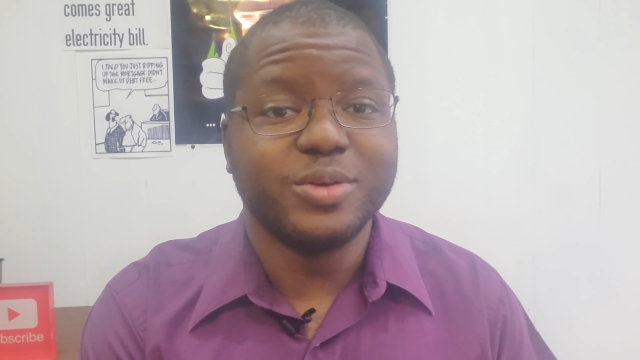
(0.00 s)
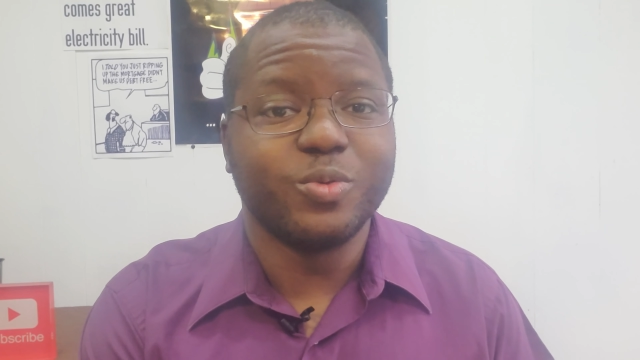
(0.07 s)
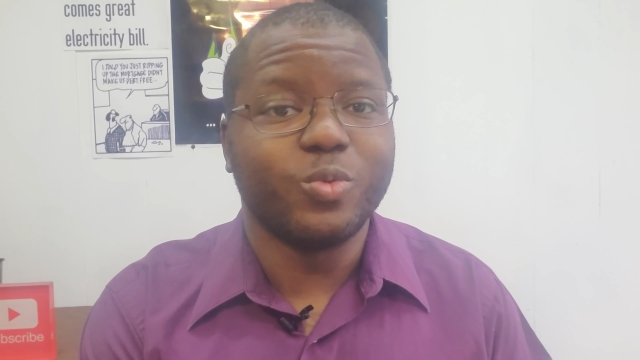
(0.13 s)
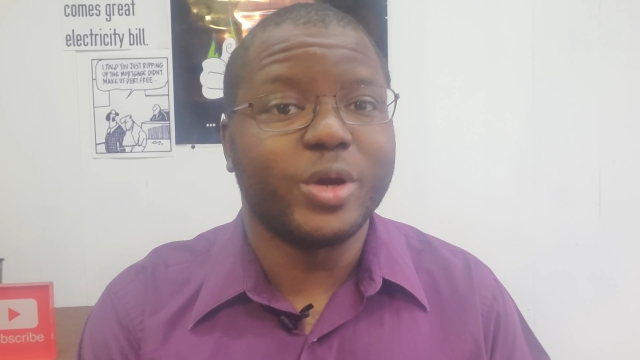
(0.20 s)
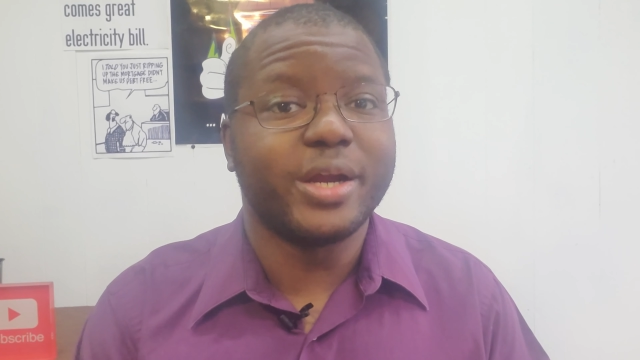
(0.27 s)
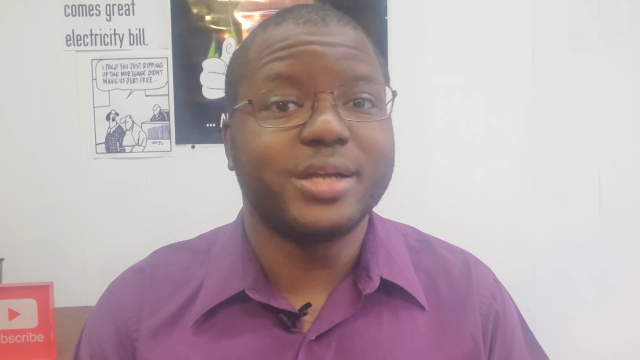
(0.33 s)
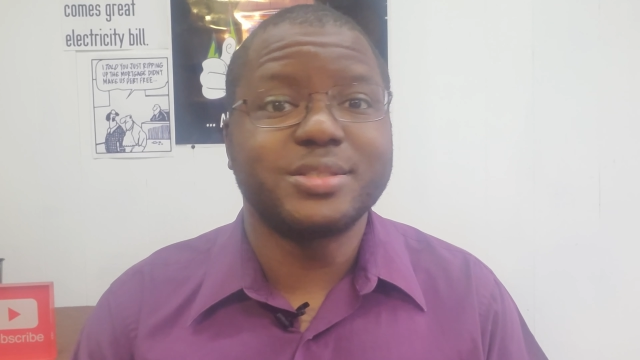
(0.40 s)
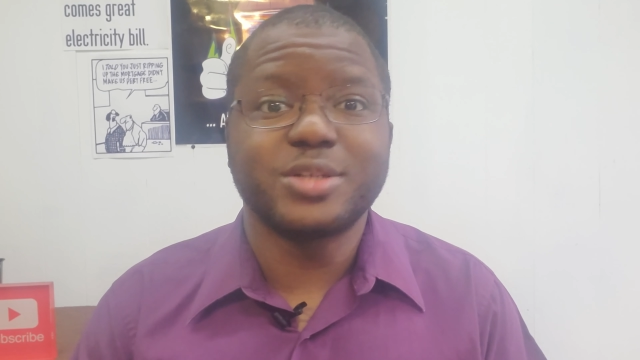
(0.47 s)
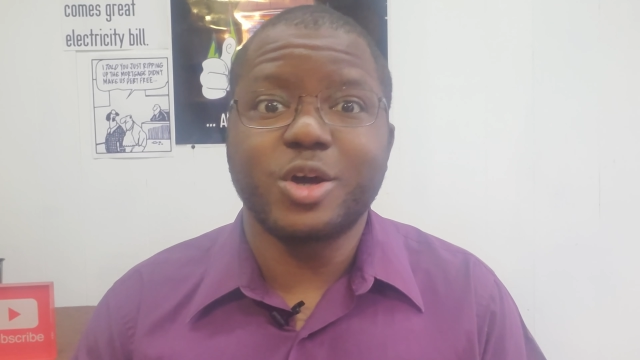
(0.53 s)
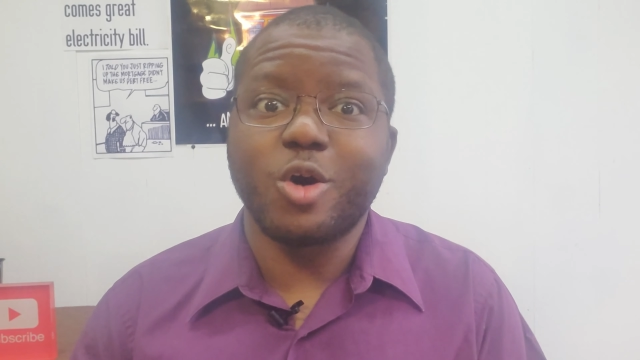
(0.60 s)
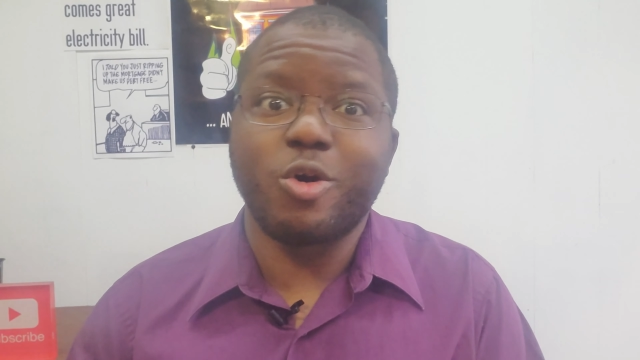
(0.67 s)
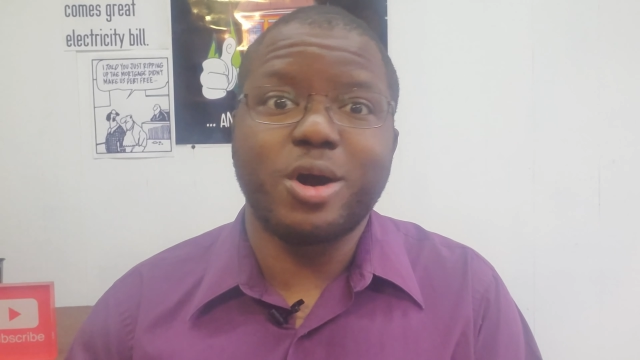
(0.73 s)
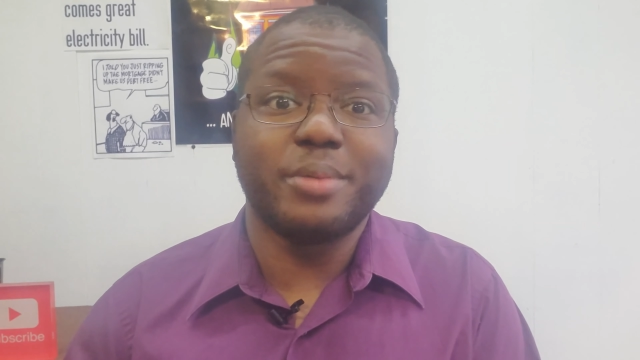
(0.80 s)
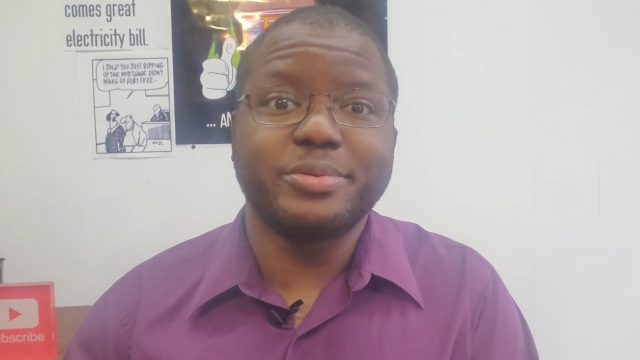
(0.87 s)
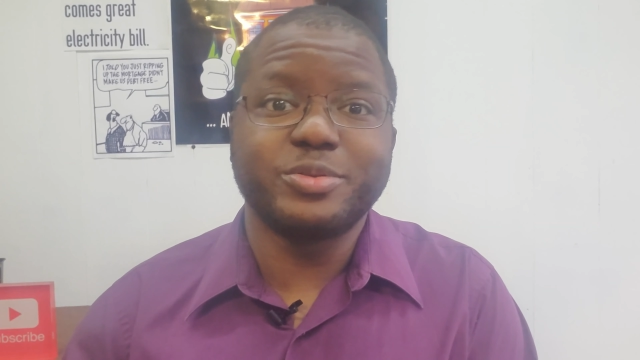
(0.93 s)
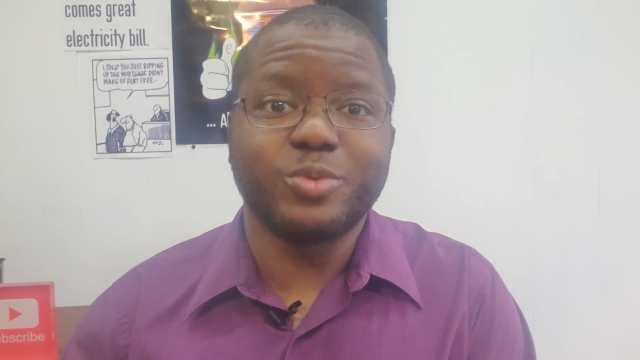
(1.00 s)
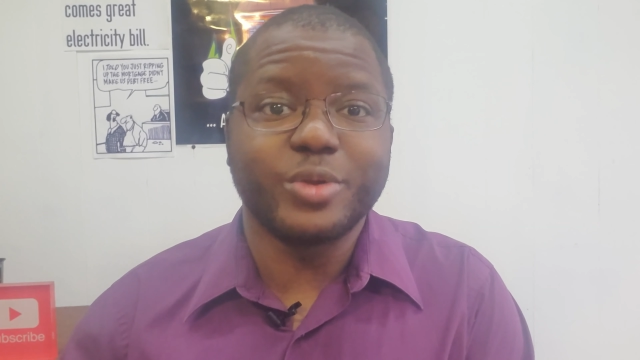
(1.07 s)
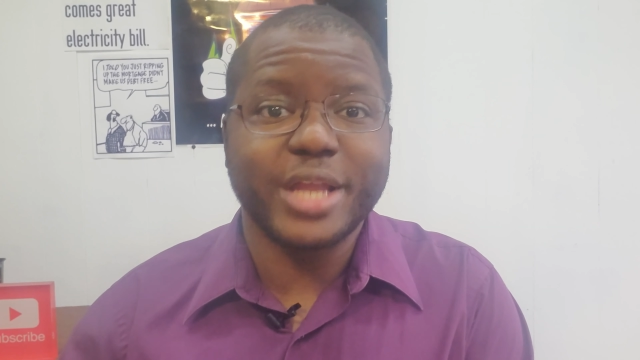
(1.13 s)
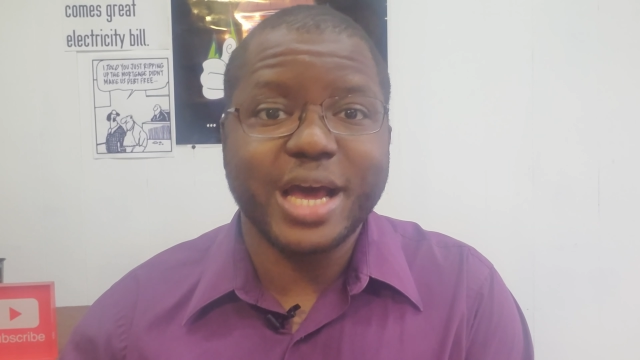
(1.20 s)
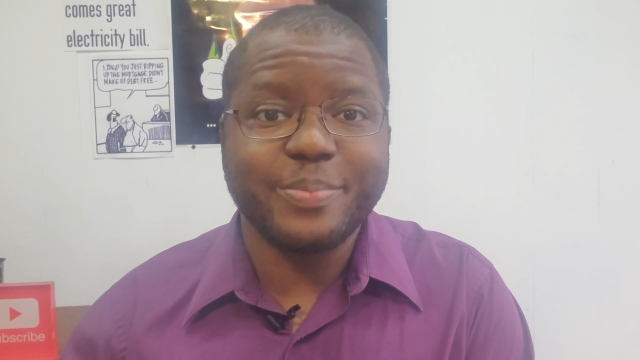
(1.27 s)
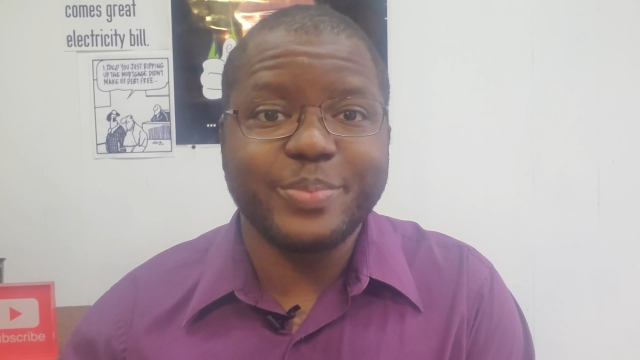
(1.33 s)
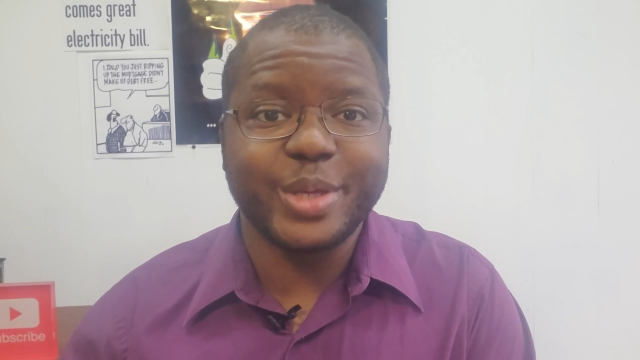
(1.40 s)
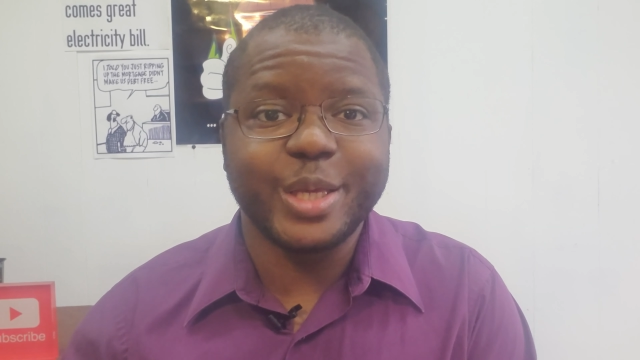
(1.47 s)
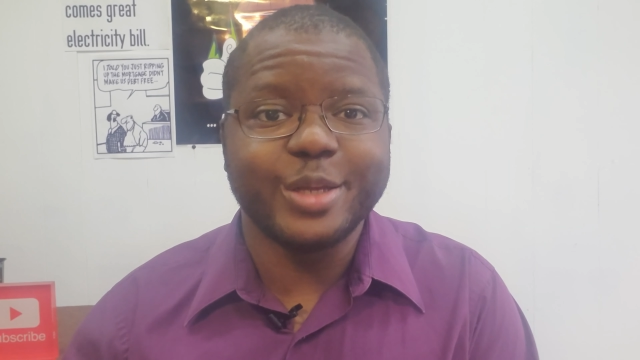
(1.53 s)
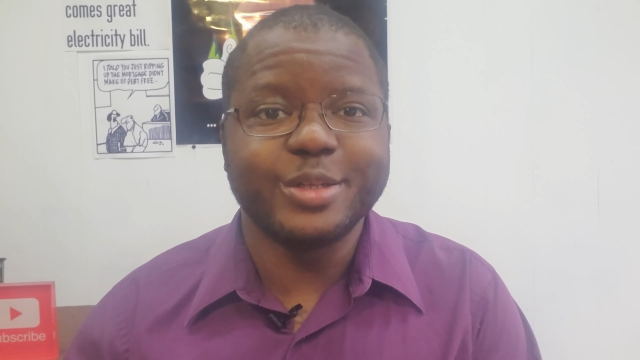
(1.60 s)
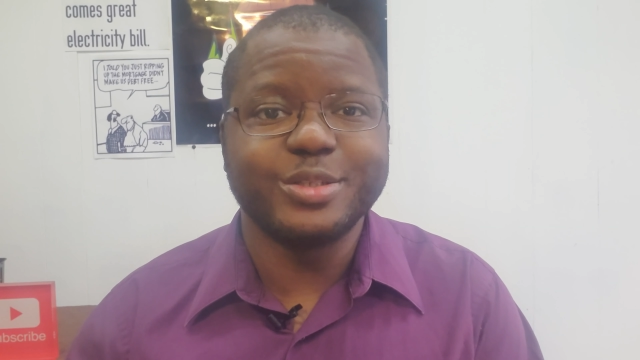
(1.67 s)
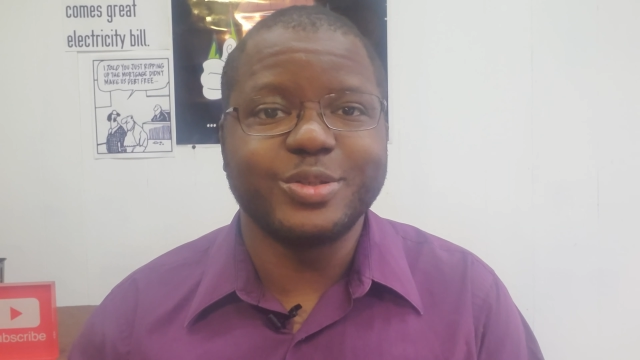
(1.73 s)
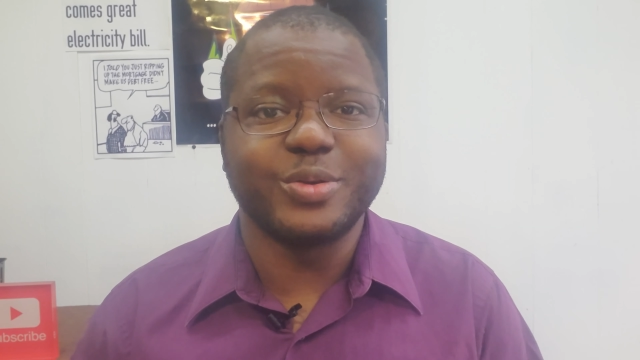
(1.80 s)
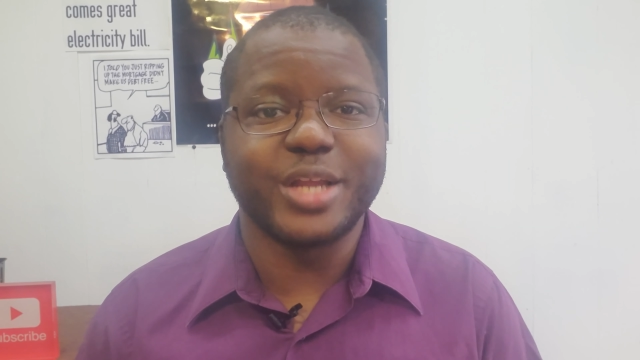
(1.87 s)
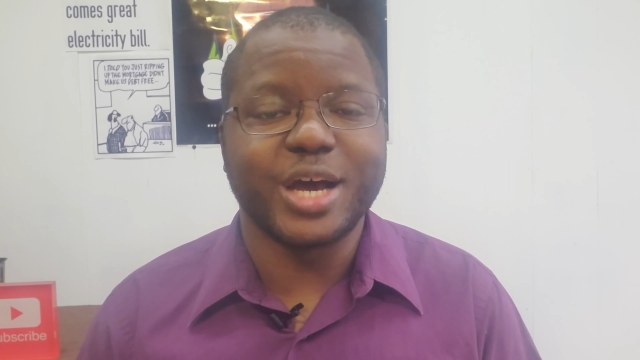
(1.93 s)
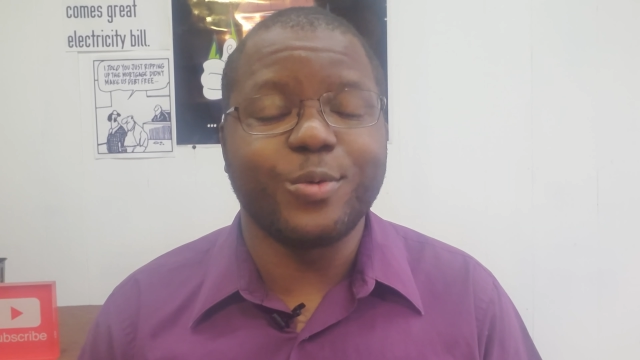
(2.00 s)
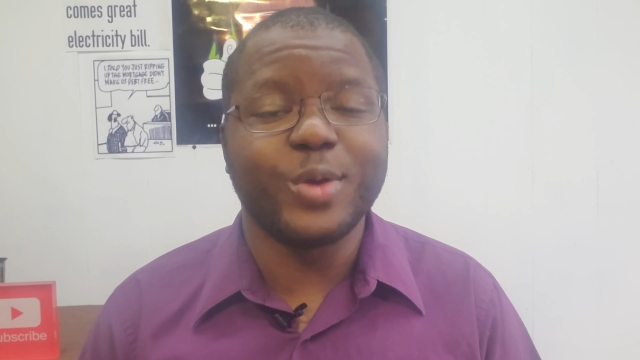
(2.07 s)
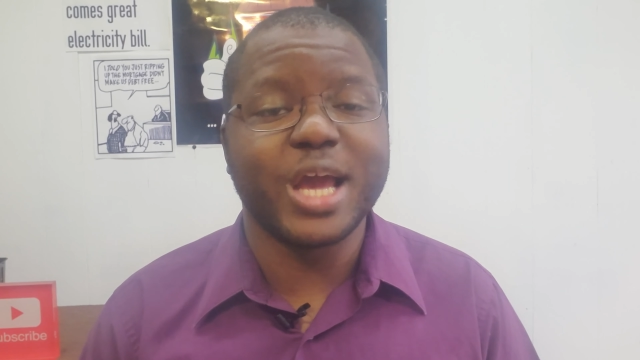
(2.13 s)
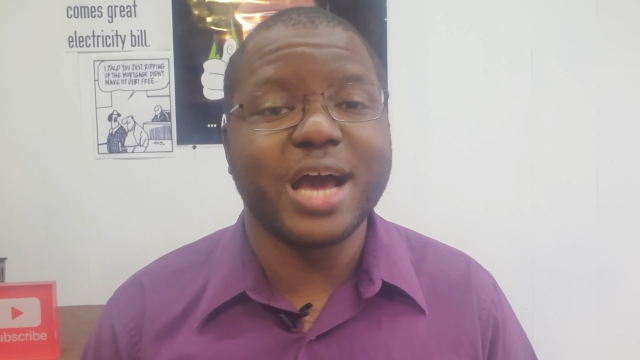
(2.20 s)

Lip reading: whereas co-ops will not be. So now we